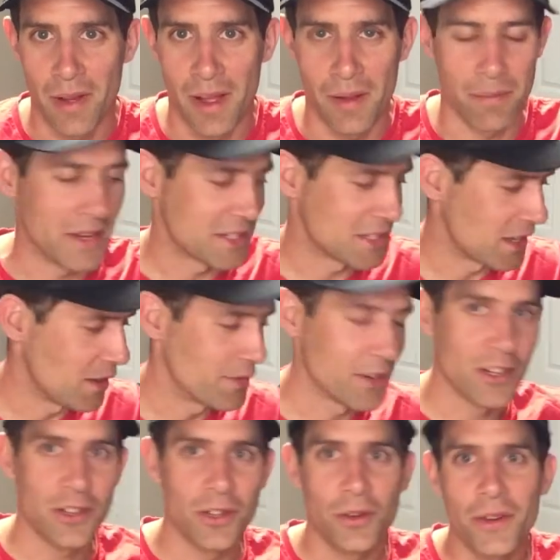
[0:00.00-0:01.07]
myself
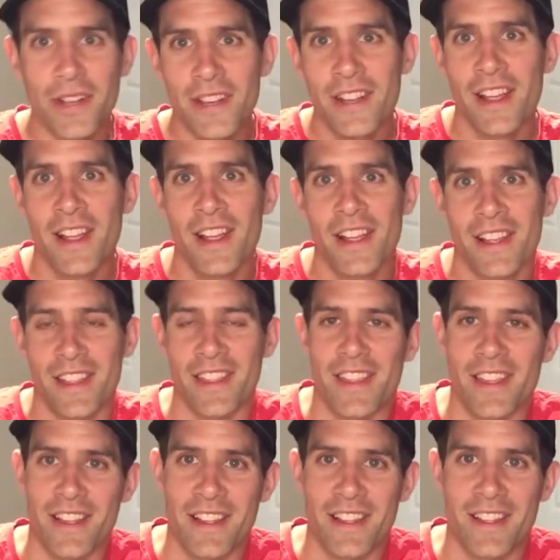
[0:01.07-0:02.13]
included,
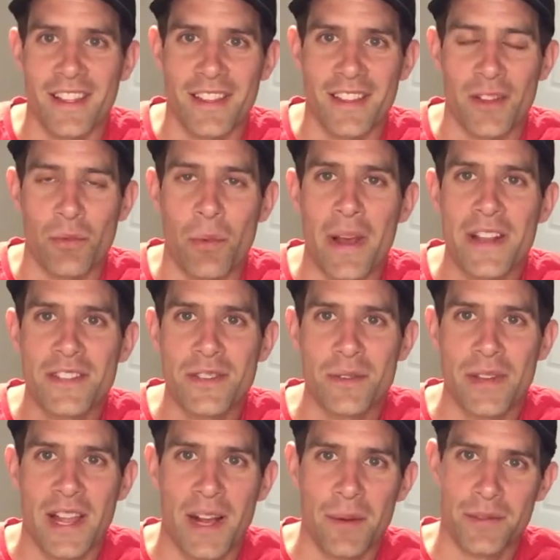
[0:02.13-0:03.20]
the
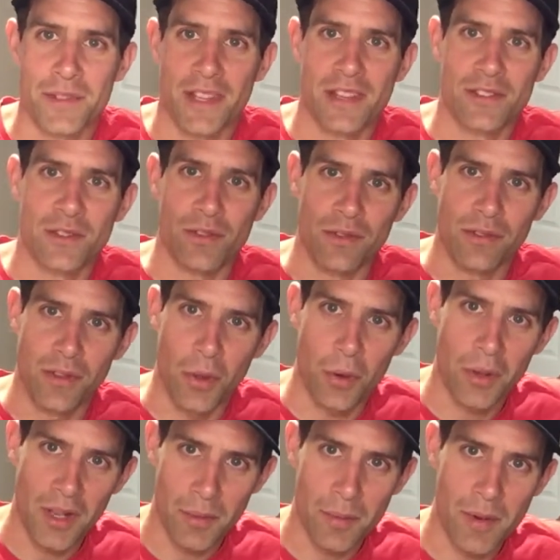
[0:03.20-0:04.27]
wetsuit helps us to float a
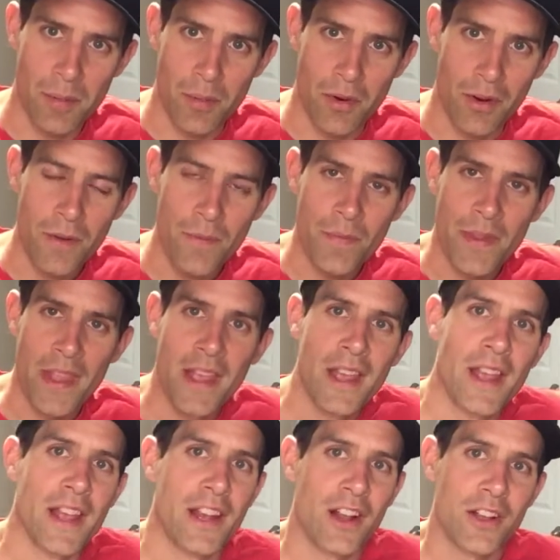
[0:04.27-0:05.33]
little bit more.
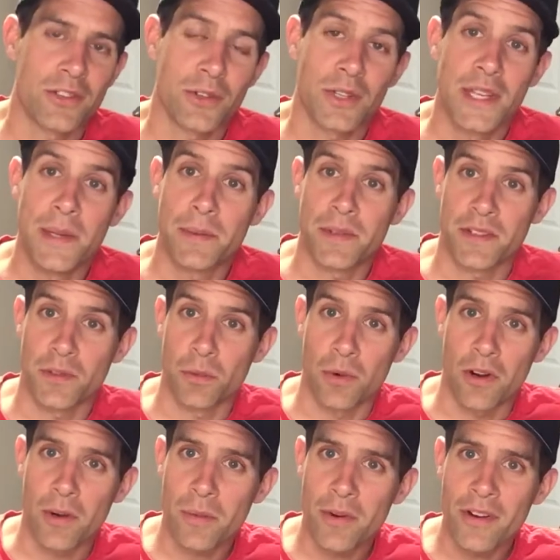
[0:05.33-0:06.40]
It also keeps us
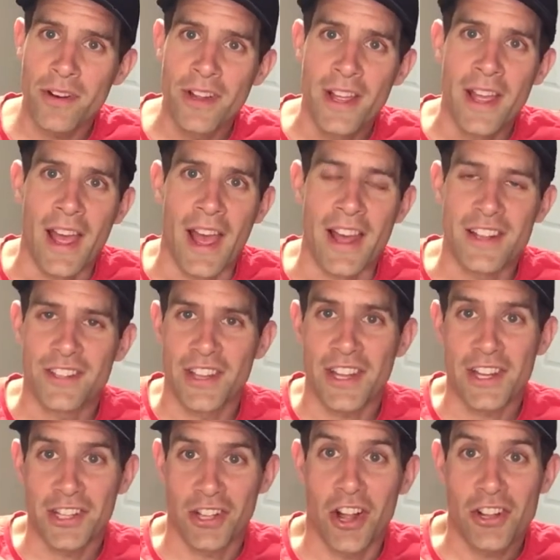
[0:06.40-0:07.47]
warmer, and
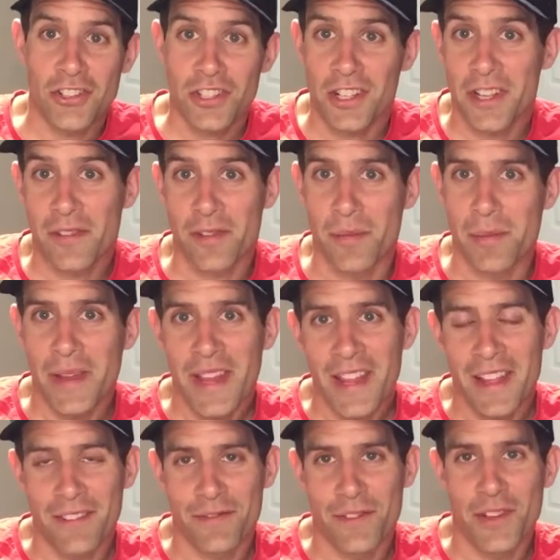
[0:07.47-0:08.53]
psychologically for me,
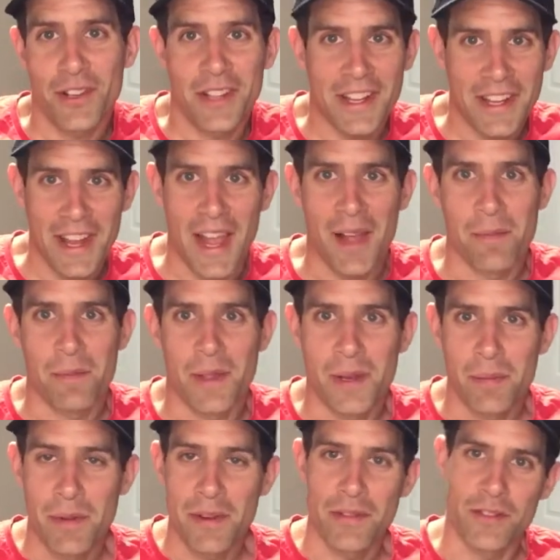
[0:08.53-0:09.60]
I feel like I'm in a
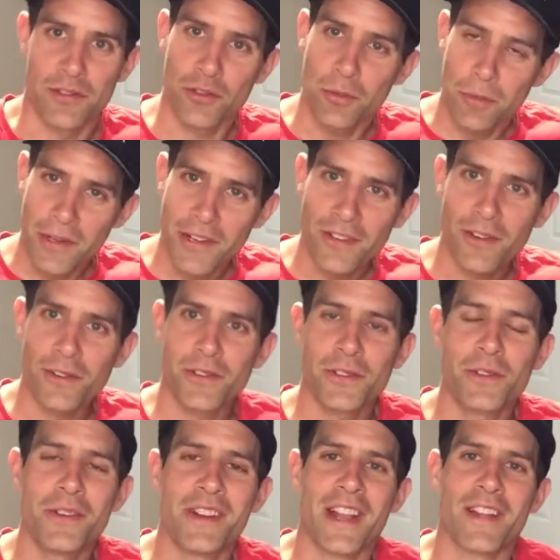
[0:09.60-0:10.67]
bit of a superhero
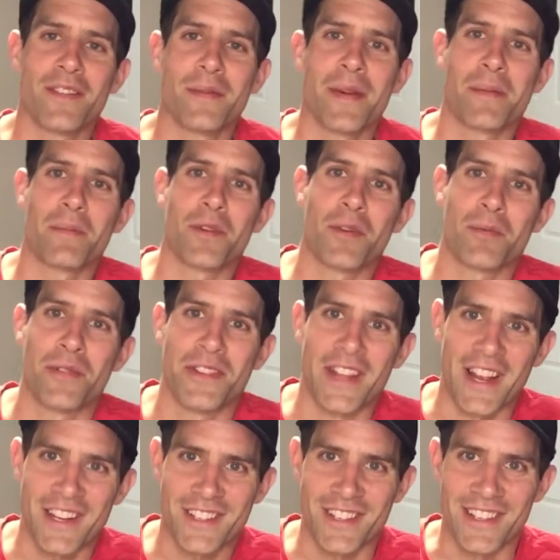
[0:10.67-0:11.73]
suit and I have a bit more
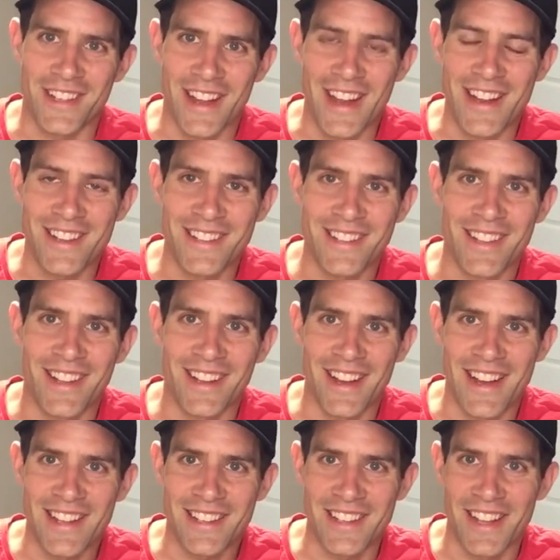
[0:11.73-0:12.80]
protection
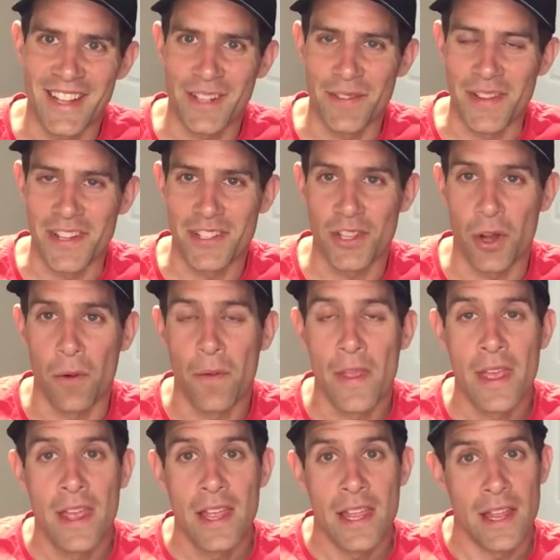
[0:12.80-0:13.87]
against the elements. So
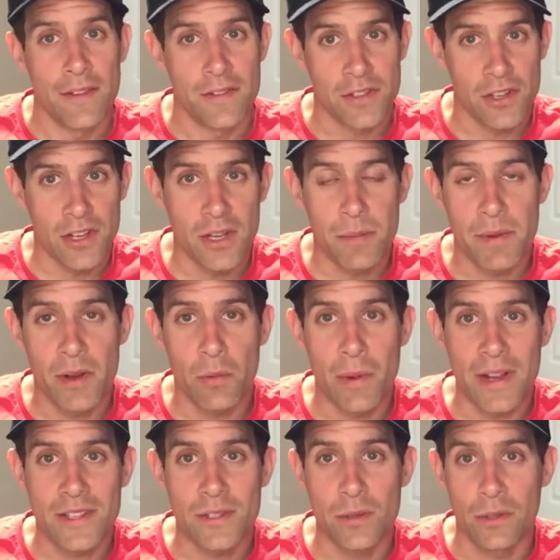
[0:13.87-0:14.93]
if it's going to be a
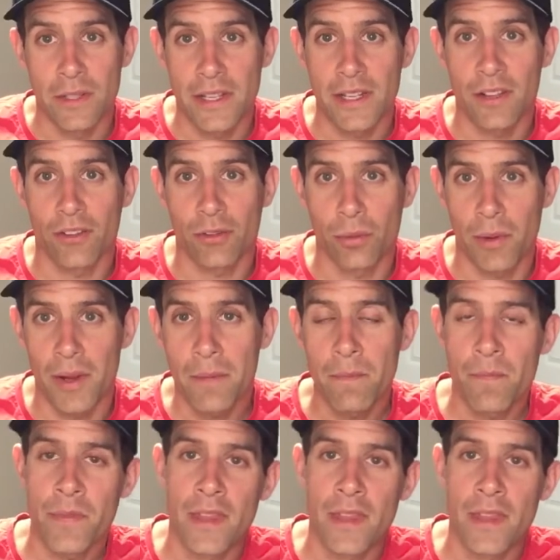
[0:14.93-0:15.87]
wetsuit legal swim,